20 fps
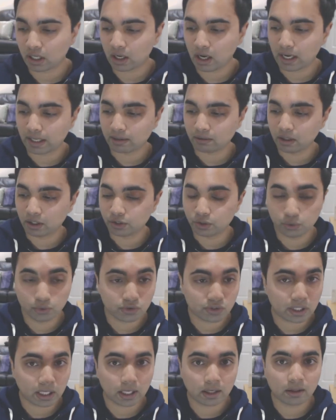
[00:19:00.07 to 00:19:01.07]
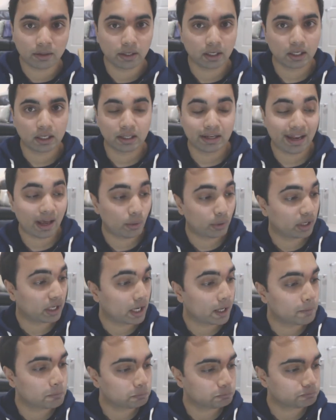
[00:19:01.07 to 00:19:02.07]
I, I, I use that now and
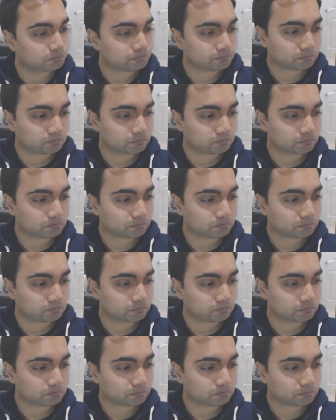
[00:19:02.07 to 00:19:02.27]
again.